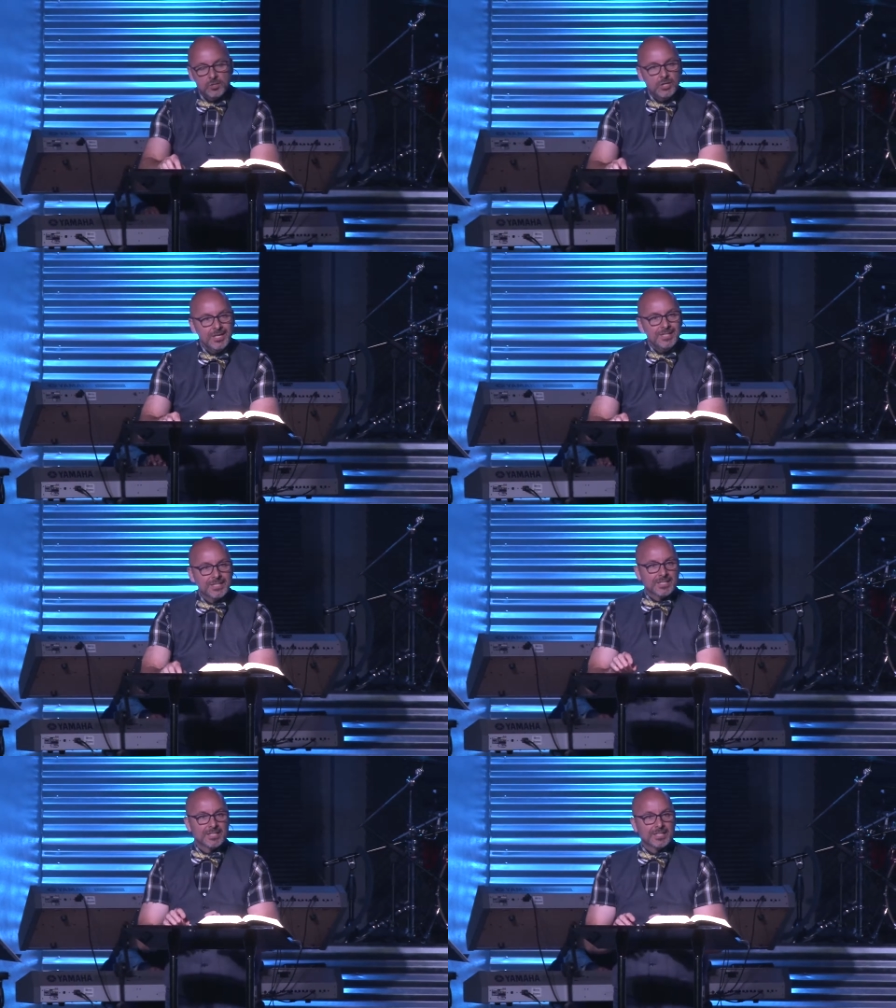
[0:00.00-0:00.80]

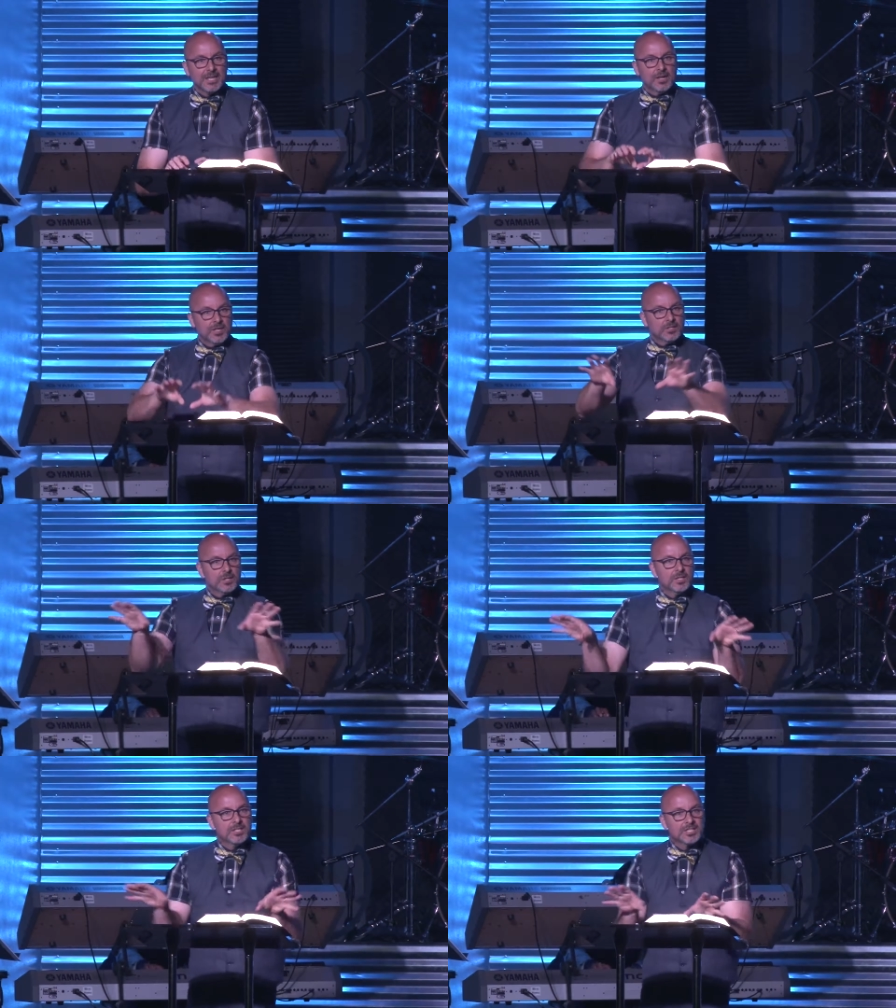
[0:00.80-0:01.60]
Jesus is saying that
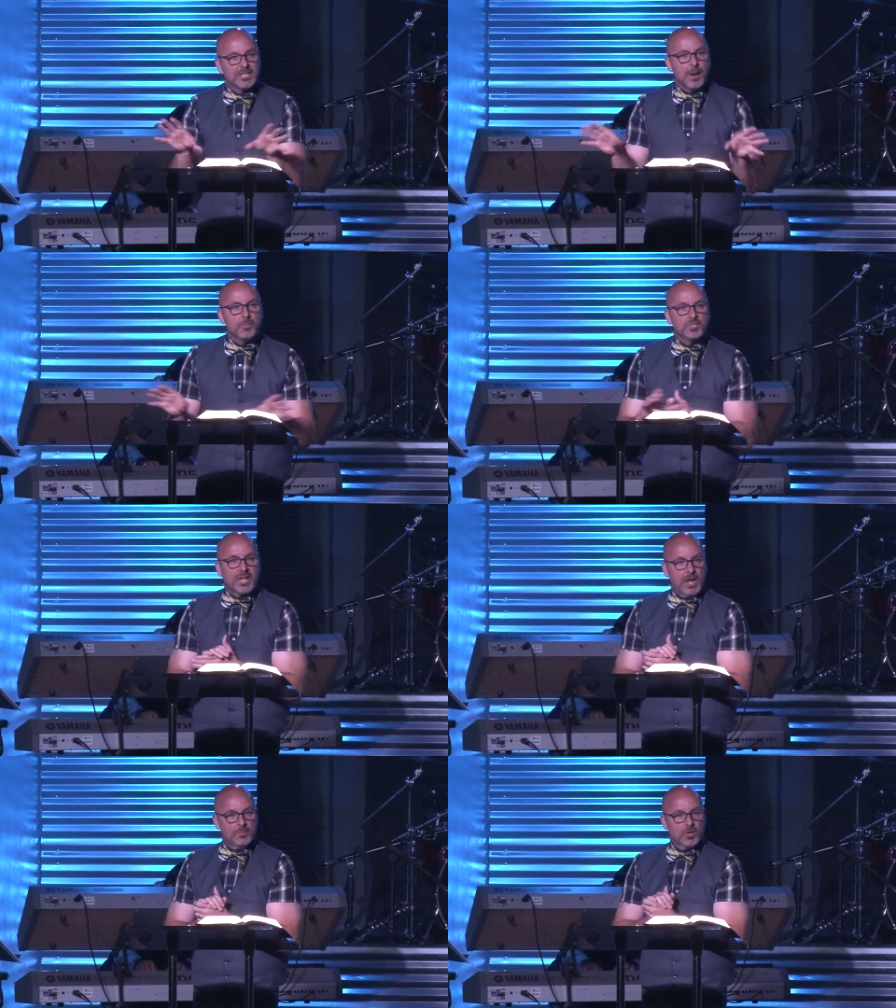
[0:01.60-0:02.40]
the, disciples
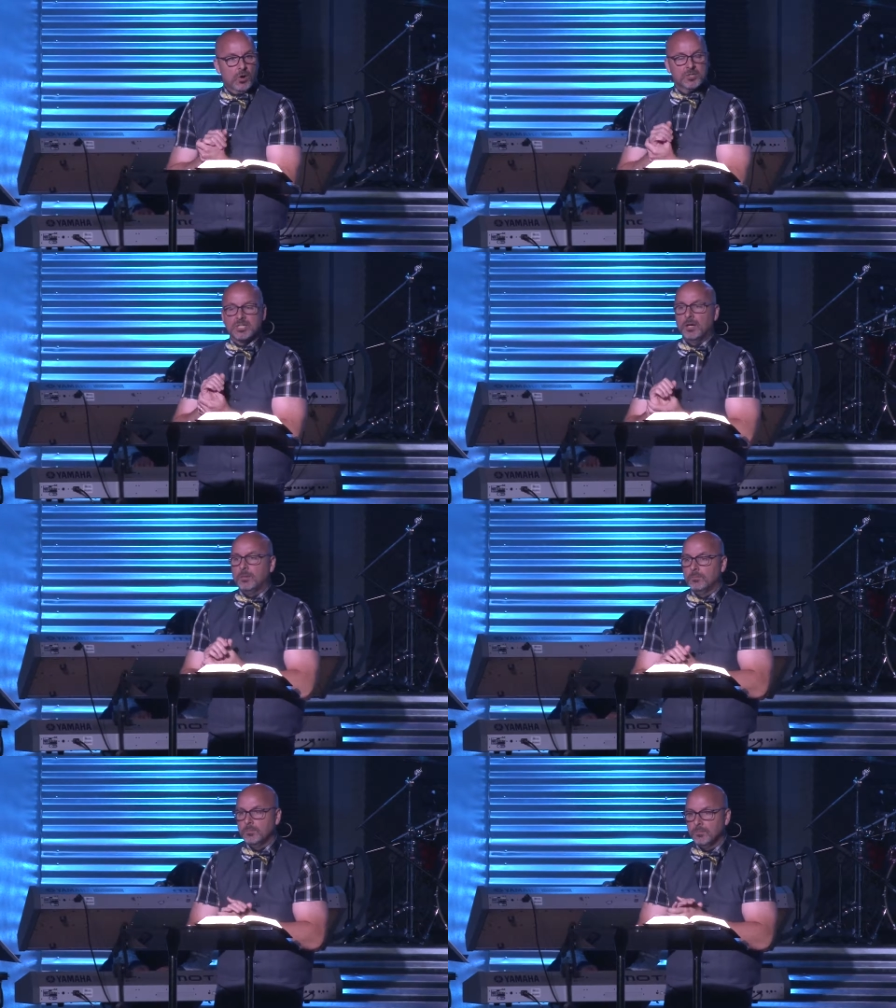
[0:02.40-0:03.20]
came across
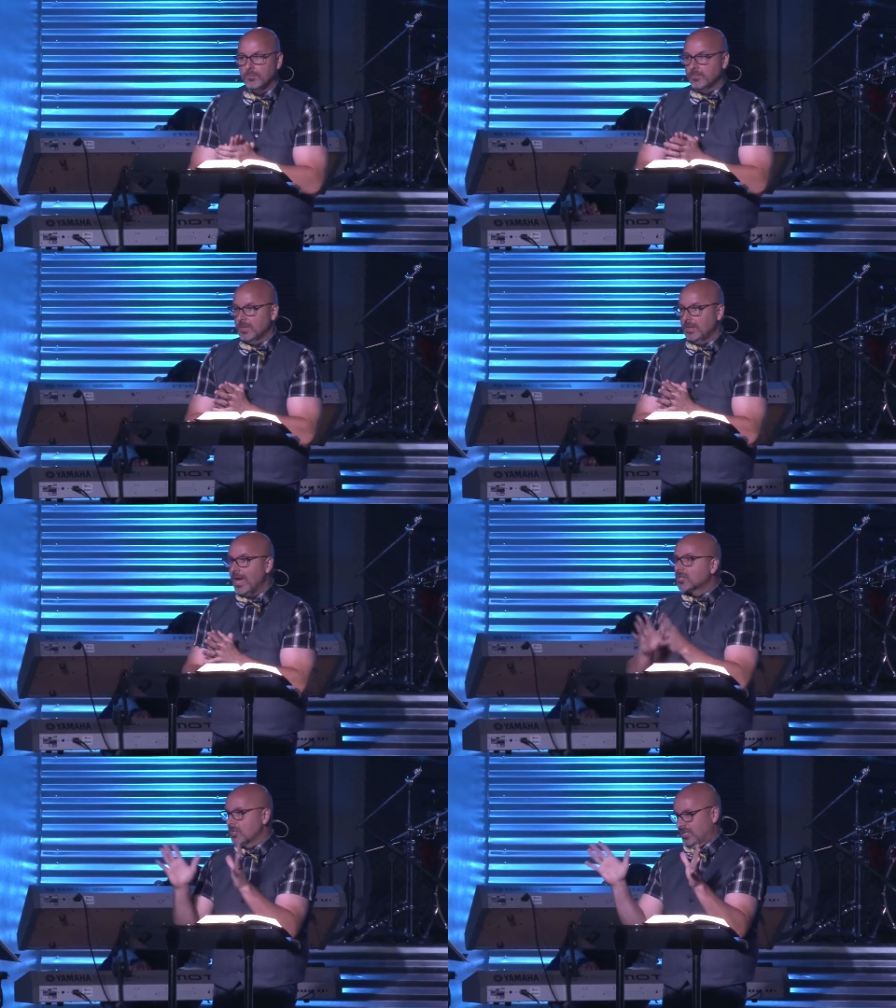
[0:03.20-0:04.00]
some
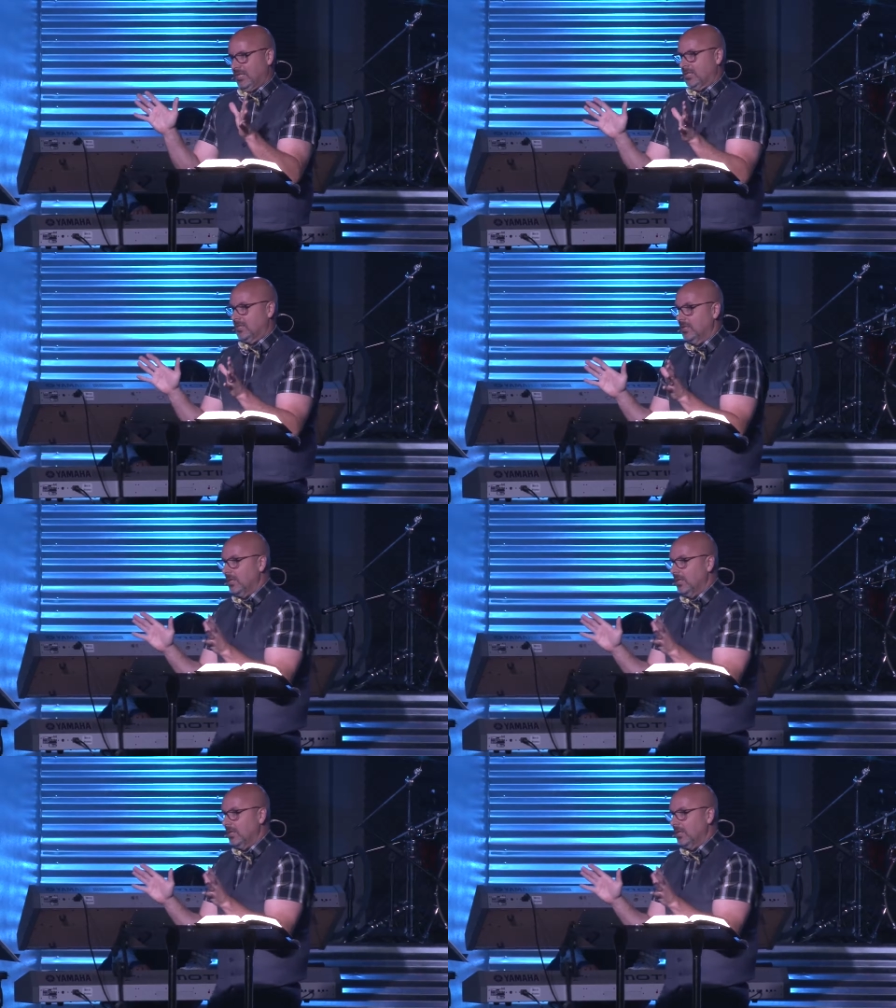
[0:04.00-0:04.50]
exorcists.